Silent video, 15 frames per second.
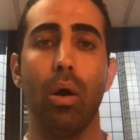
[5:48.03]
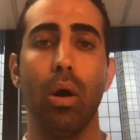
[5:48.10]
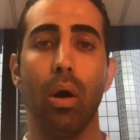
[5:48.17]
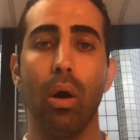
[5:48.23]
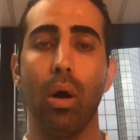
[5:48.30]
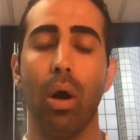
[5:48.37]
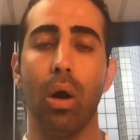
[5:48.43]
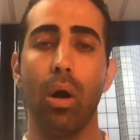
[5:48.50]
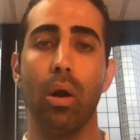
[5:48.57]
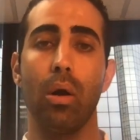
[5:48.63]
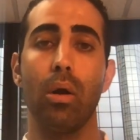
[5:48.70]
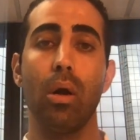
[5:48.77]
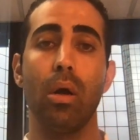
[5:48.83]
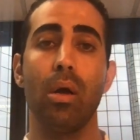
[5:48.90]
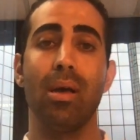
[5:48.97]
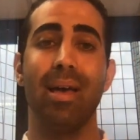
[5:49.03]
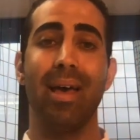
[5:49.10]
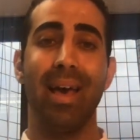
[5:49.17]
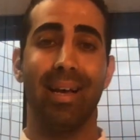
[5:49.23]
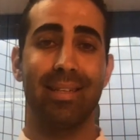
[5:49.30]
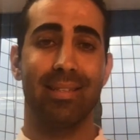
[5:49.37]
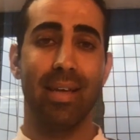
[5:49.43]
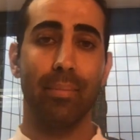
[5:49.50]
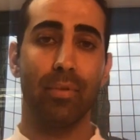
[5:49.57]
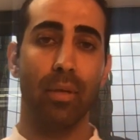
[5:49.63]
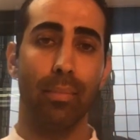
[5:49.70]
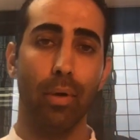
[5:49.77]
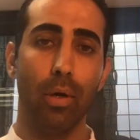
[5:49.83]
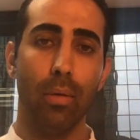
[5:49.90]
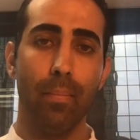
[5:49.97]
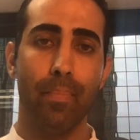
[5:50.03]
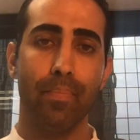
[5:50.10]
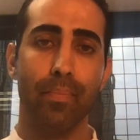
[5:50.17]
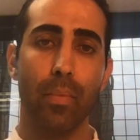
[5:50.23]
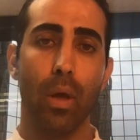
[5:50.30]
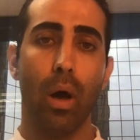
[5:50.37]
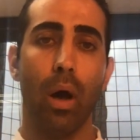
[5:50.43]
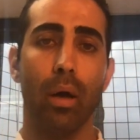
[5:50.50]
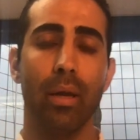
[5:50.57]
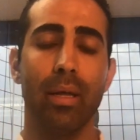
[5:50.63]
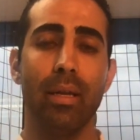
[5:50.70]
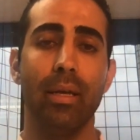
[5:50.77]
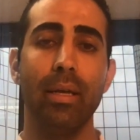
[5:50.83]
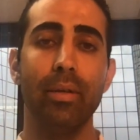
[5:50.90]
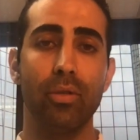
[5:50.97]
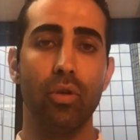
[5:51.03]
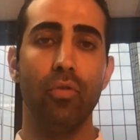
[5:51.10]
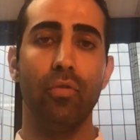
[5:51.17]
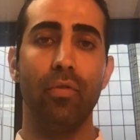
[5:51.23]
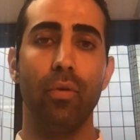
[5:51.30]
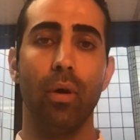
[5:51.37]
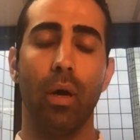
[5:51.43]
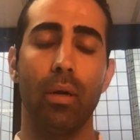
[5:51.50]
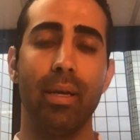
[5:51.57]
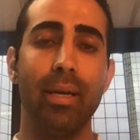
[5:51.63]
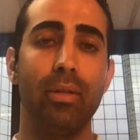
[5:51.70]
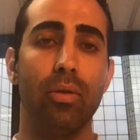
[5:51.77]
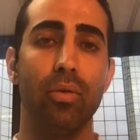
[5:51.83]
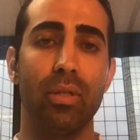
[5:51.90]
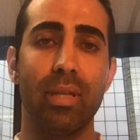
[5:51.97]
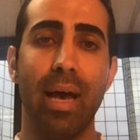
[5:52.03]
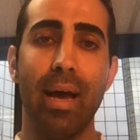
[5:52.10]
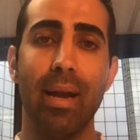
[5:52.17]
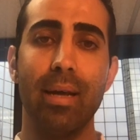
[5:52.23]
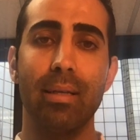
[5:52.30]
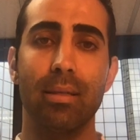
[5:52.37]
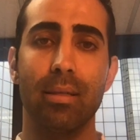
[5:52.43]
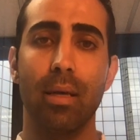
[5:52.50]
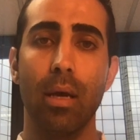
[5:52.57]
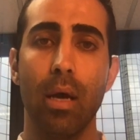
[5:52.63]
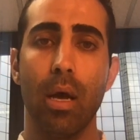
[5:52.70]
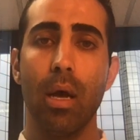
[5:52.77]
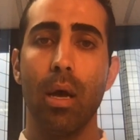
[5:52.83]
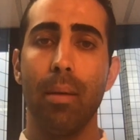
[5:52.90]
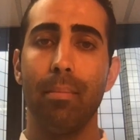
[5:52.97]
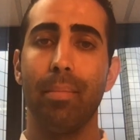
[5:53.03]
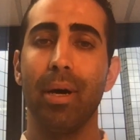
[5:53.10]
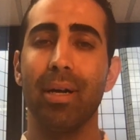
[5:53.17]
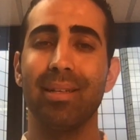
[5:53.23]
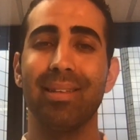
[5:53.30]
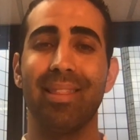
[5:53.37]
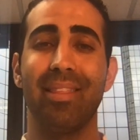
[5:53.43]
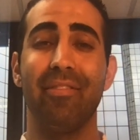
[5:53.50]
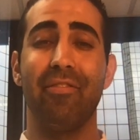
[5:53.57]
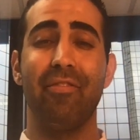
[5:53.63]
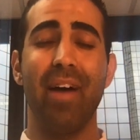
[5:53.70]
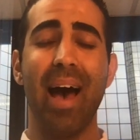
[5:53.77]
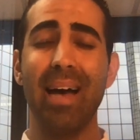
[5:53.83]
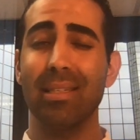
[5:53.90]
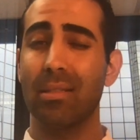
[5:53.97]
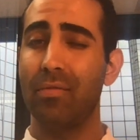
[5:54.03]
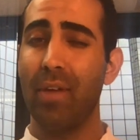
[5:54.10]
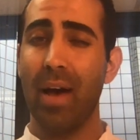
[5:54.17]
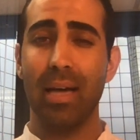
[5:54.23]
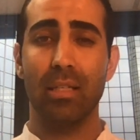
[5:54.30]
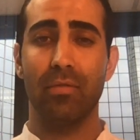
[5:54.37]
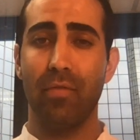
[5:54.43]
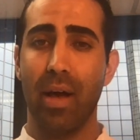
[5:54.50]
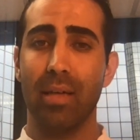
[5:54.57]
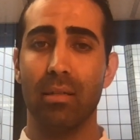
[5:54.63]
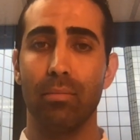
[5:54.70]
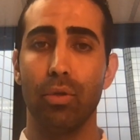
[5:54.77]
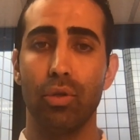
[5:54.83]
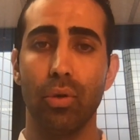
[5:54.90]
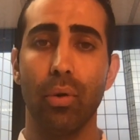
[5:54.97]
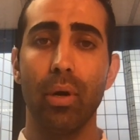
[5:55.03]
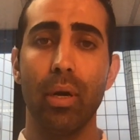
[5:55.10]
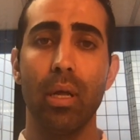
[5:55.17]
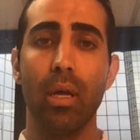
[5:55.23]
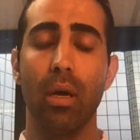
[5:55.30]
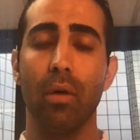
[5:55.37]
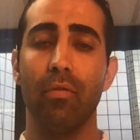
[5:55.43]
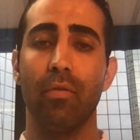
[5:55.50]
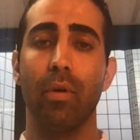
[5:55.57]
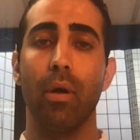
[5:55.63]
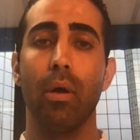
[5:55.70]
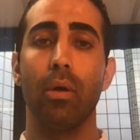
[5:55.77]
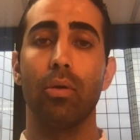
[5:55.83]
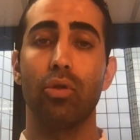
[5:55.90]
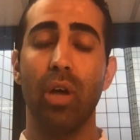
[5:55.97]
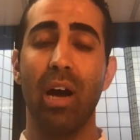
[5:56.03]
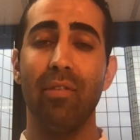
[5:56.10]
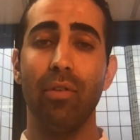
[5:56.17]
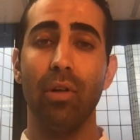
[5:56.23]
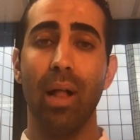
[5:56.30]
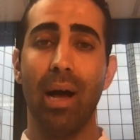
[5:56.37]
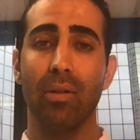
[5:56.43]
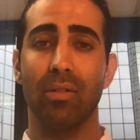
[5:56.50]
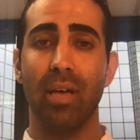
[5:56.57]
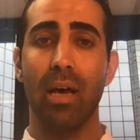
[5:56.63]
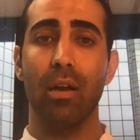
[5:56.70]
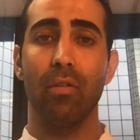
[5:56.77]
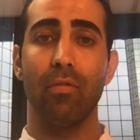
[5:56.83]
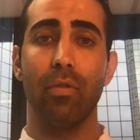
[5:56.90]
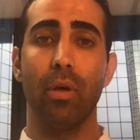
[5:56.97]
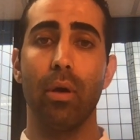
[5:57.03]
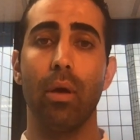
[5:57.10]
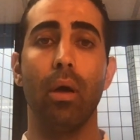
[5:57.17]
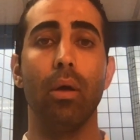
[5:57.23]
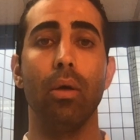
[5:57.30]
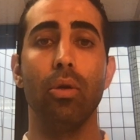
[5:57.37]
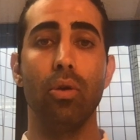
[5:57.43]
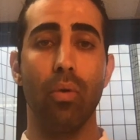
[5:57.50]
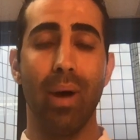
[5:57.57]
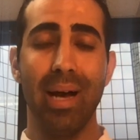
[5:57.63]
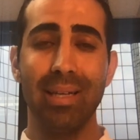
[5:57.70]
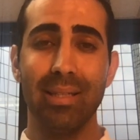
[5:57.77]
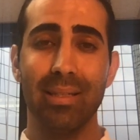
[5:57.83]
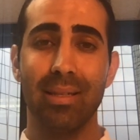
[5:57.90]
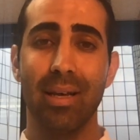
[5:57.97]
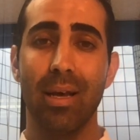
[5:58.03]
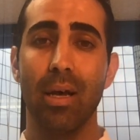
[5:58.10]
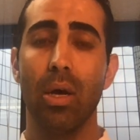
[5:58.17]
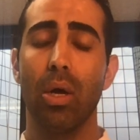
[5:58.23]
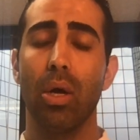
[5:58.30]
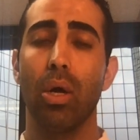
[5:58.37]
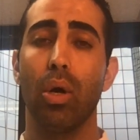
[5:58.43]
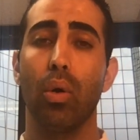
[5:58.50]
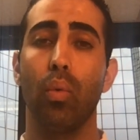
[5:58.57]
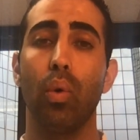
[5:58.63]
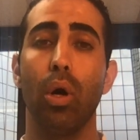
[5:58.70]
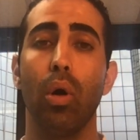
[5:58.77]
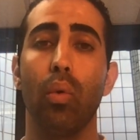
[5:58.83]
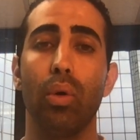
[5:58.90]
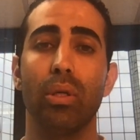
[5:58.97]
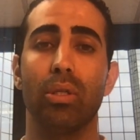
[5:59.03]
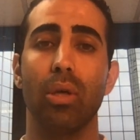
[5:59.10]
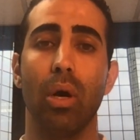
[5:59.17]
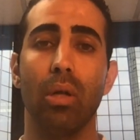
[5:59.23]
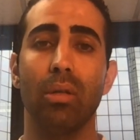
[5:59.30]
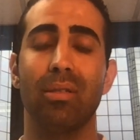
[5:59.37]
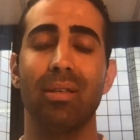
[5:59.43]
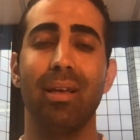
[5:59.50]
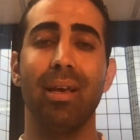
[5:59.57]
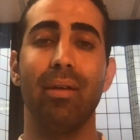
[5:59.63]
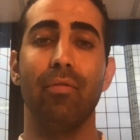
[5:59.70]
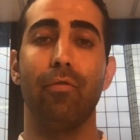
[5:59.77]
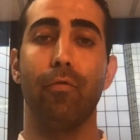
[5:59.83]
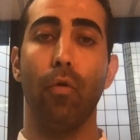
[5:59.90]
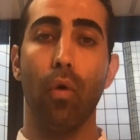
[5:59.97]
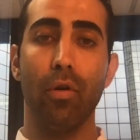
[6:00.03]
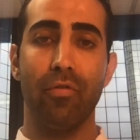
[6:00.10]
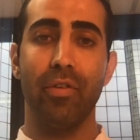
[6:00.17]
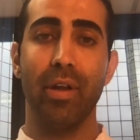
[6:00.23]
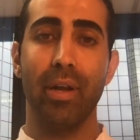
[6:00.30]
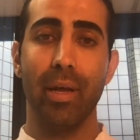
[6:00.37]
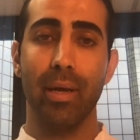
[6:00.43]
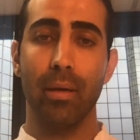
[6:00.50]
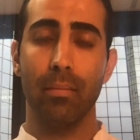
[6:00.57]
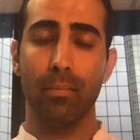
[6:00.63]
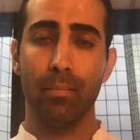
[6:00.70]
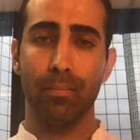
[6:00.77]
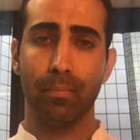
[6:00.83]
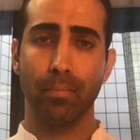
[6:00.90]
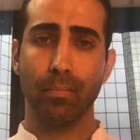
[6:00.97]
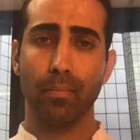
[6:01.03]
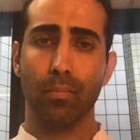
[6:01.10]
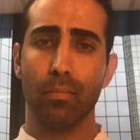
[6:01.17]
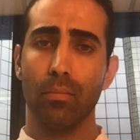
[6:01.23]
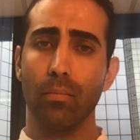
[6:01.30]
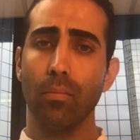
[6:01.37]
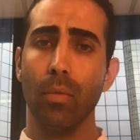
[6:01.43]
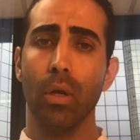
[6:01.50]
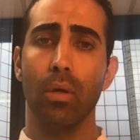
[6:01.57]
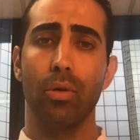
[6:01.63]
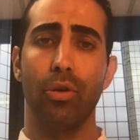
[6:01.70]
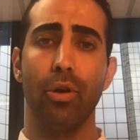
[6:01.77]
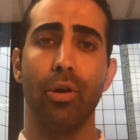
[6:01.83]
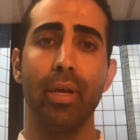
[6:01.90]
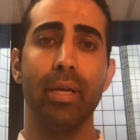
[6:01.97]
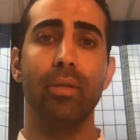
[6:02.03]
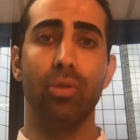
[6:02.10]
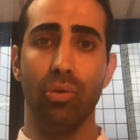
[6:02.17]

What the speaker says: are acceptable on an E2 status, but the vast majority of travel outside of the US will result in forfeiting your E2